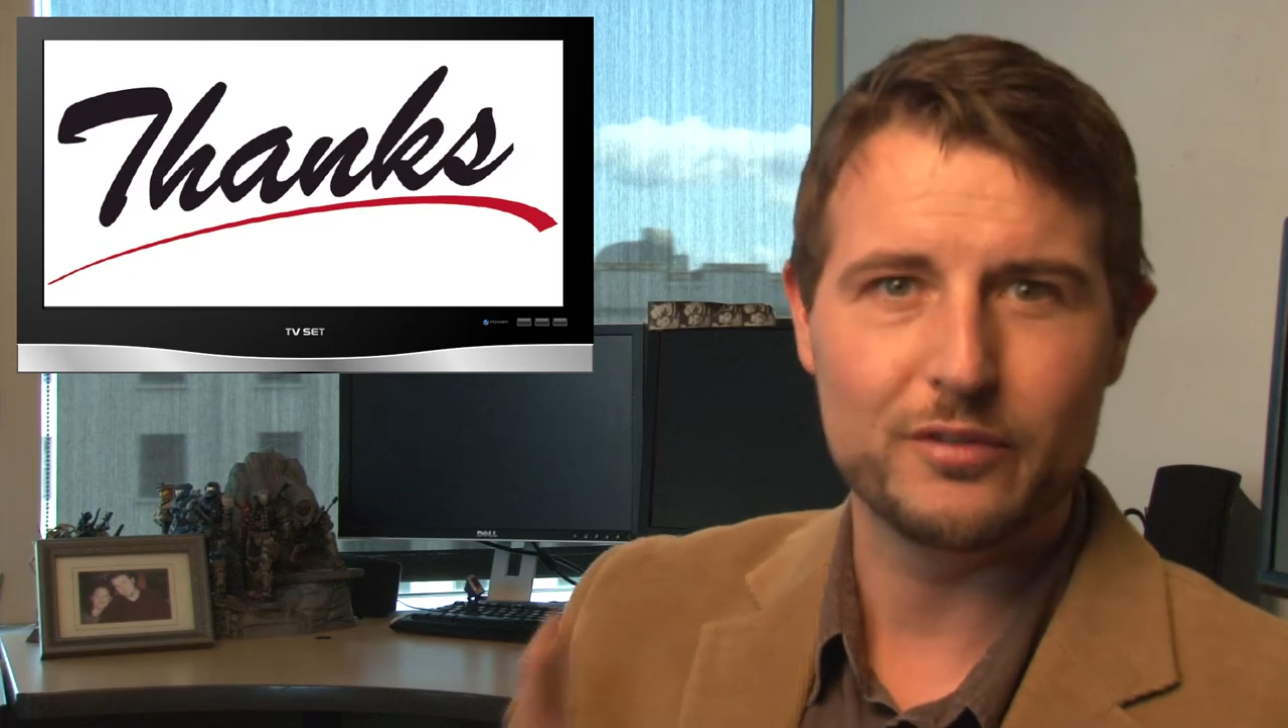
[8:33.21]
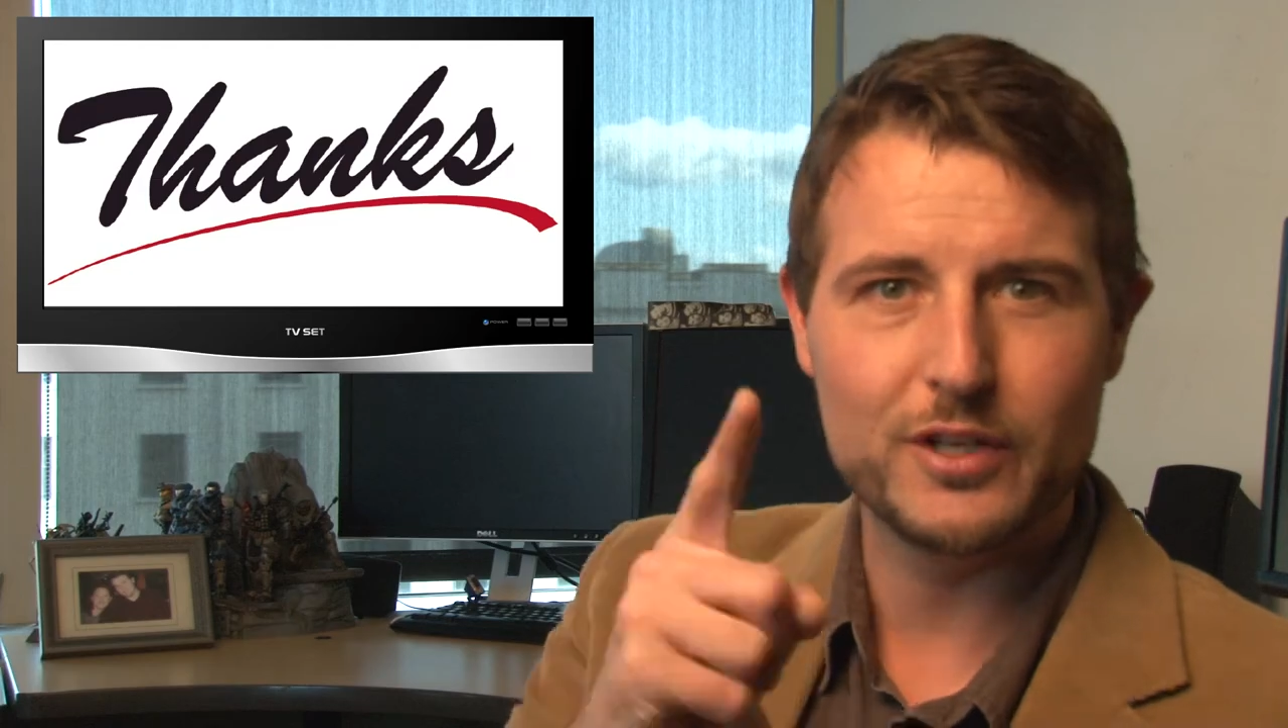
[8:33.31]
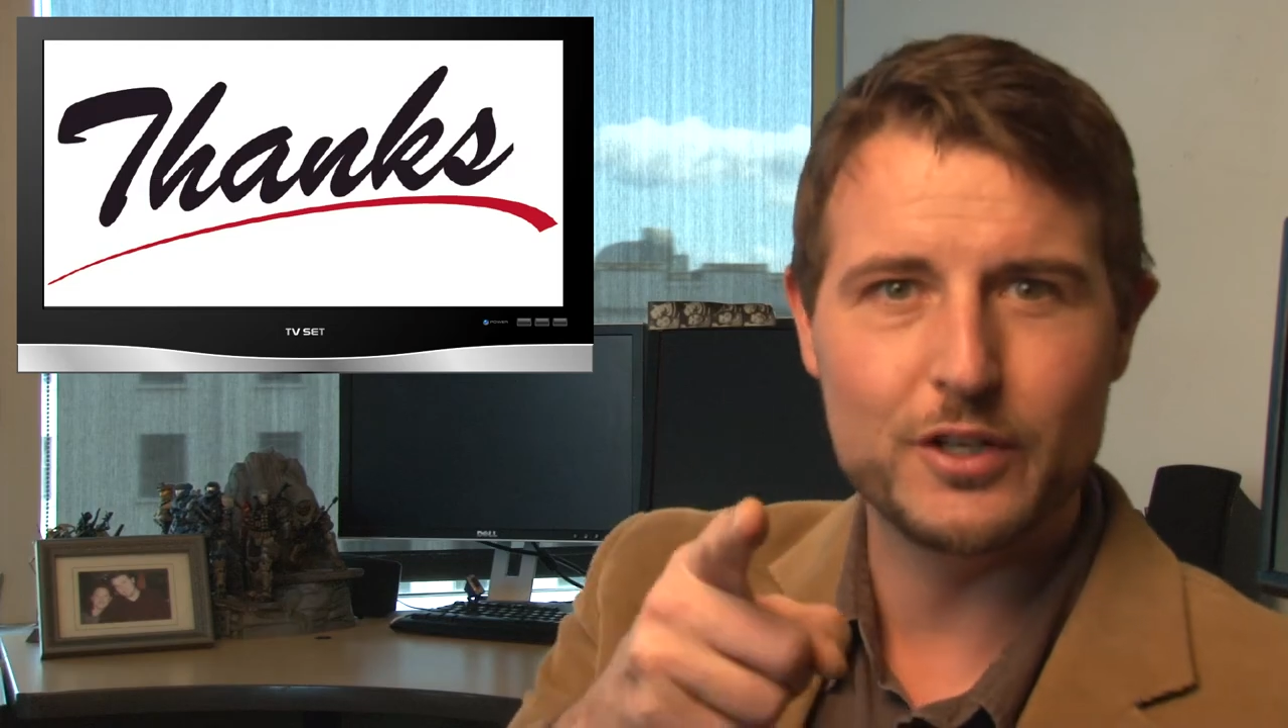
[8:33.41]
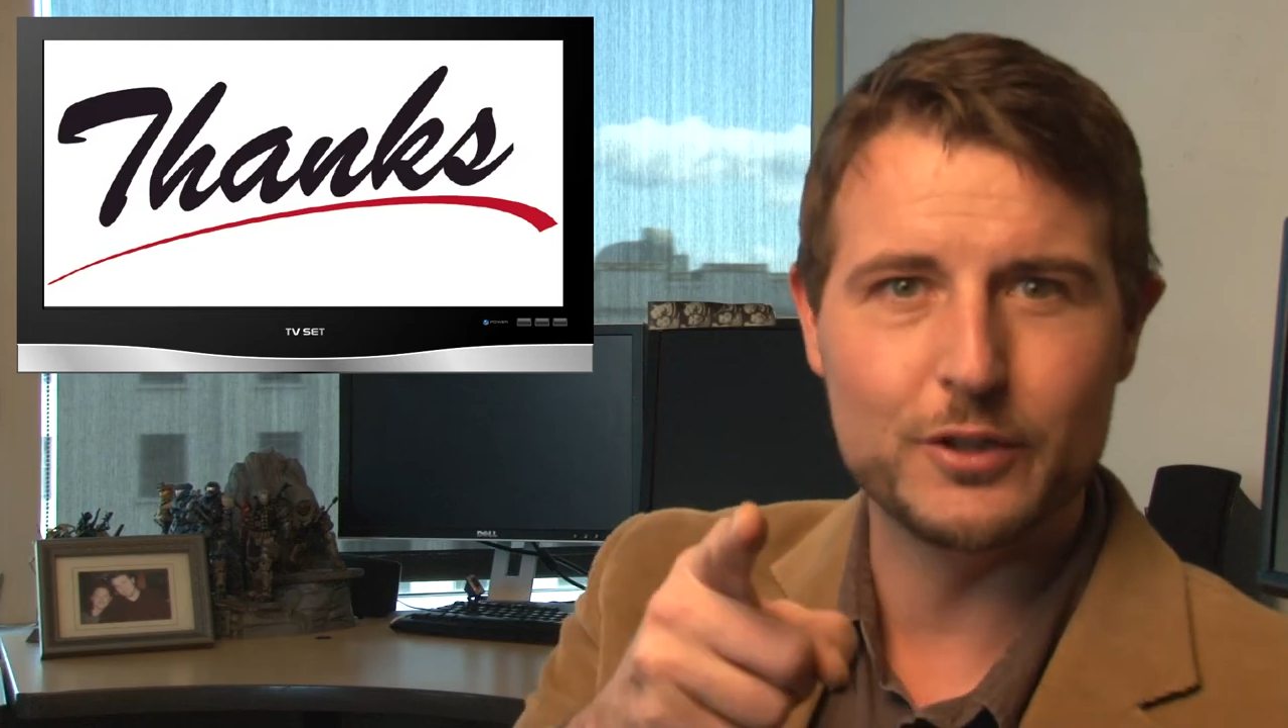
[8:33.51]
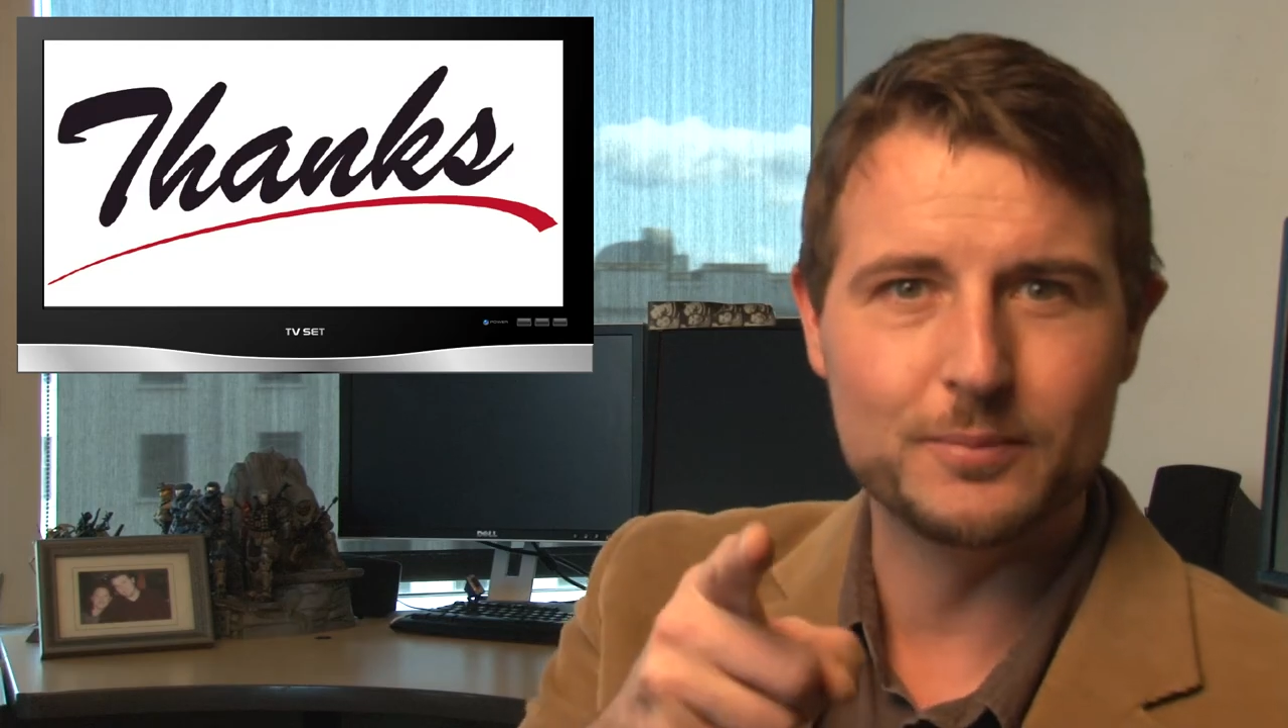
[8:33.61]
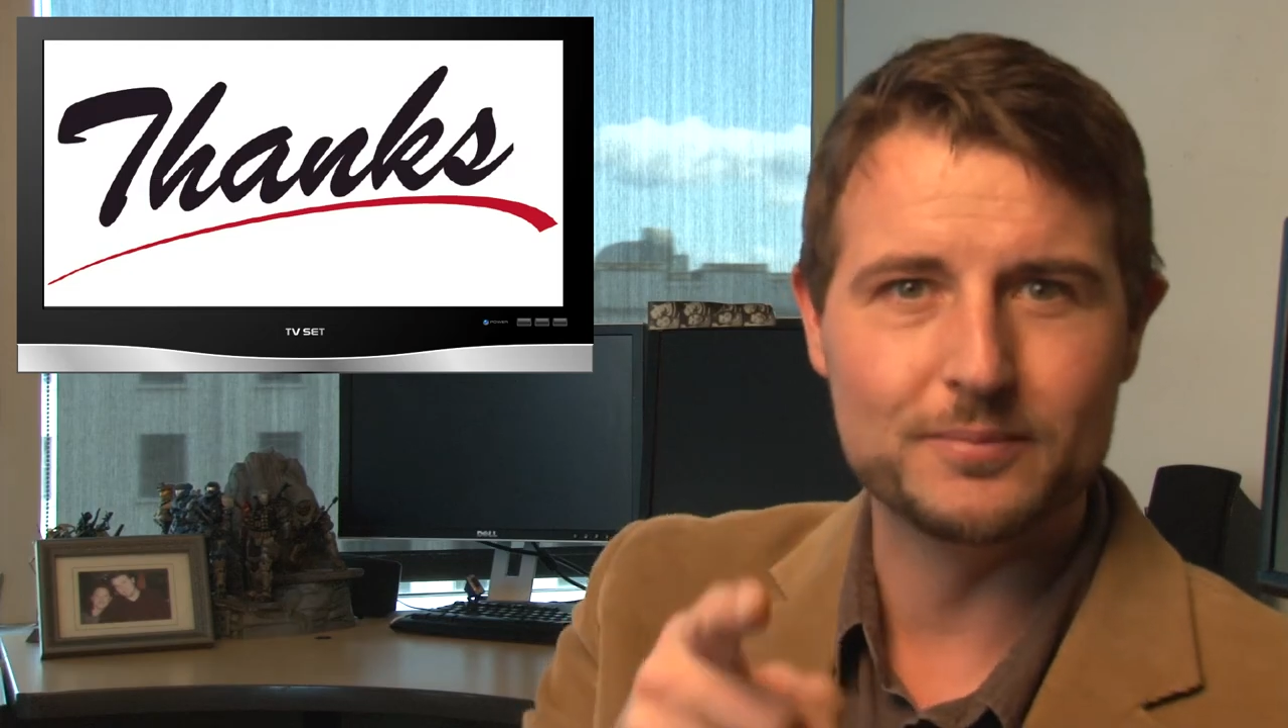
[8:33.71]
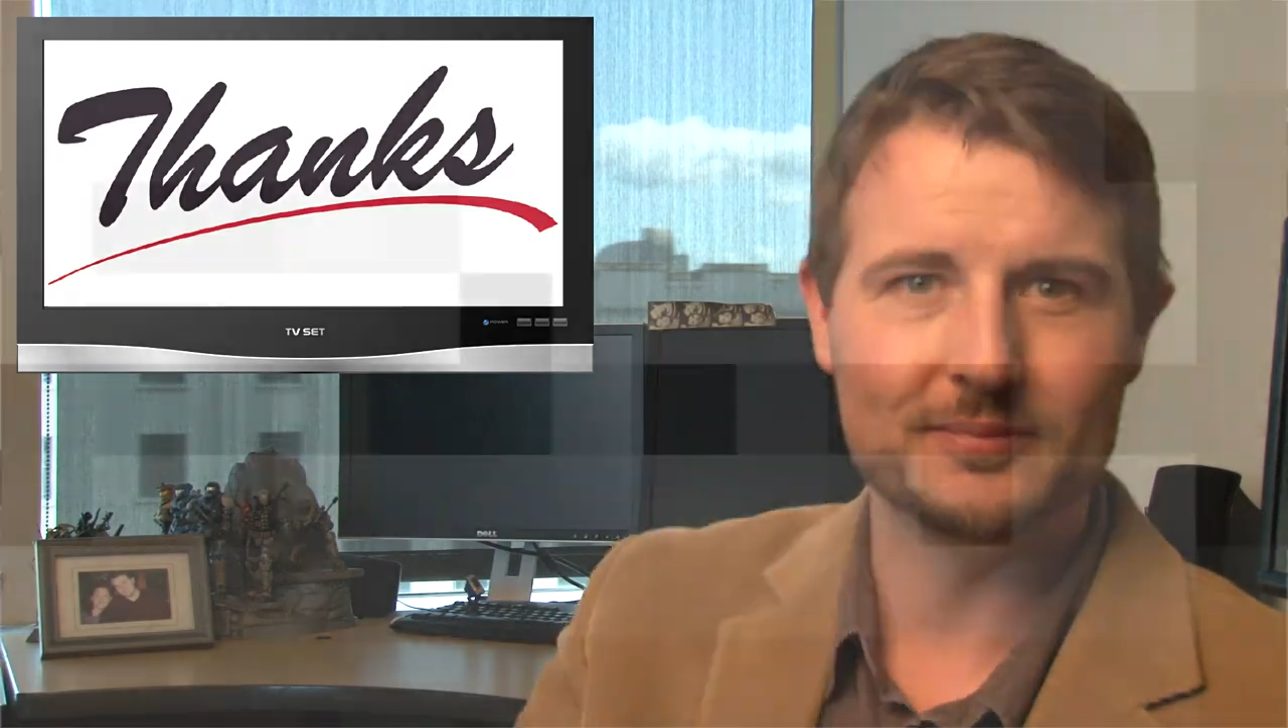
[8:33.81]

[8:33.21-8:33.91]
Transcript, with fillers: for you.